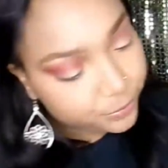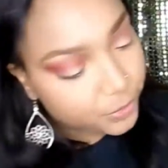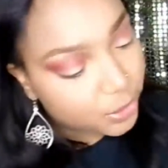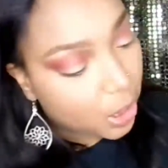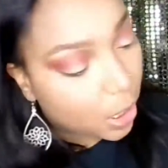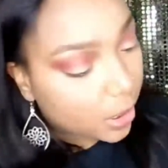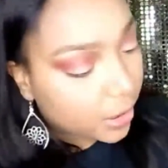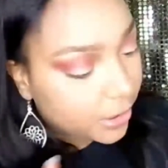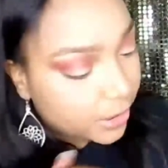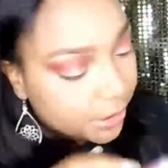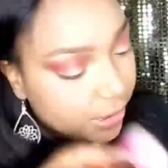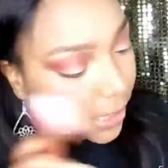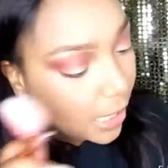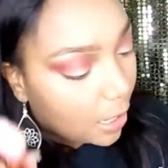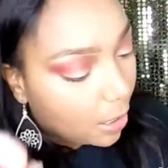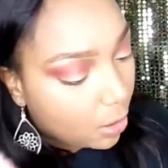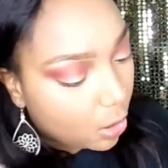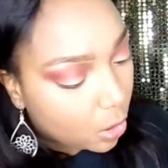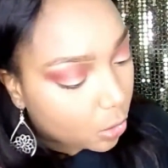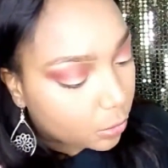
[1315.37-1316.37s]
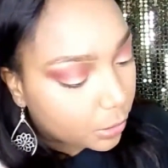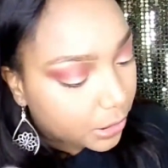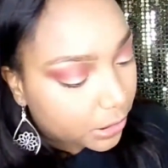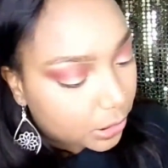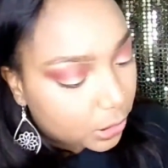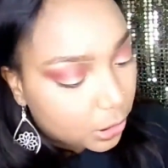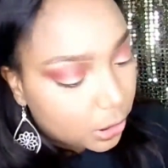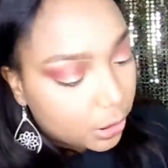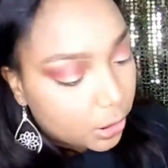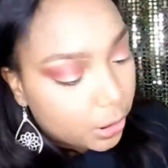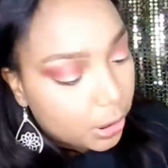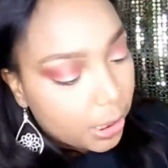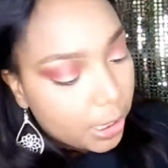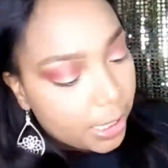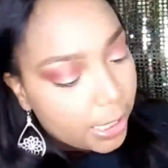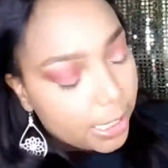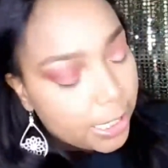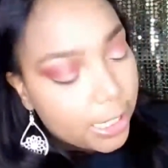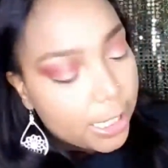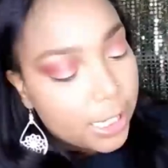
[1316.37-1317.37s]
Y'all can see how old it looks.
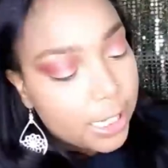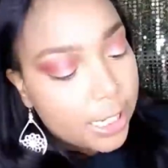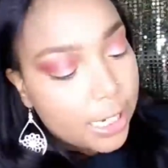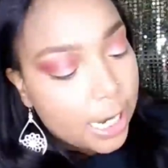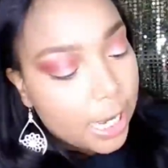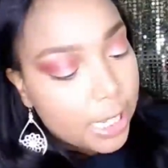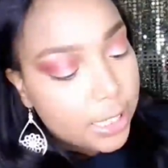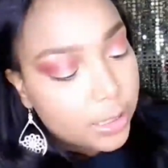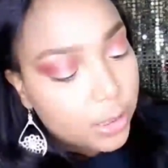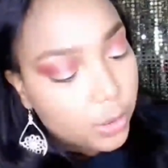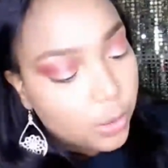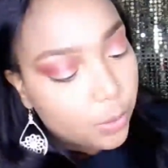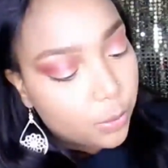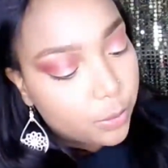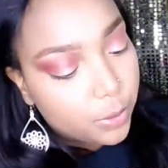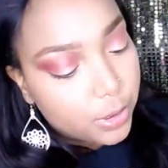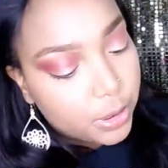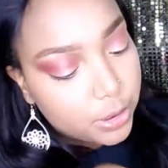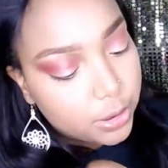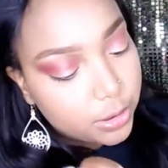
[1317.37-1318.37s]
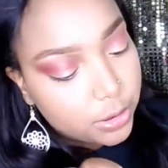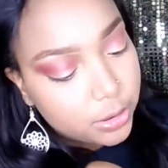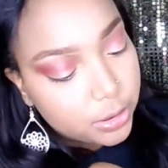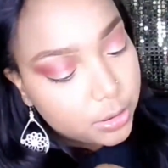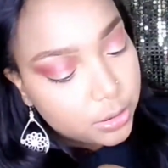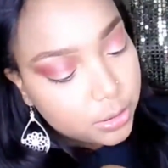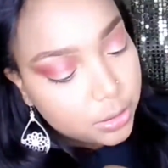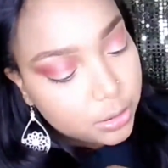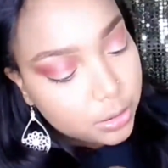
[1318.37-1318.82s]
It got the Gorilla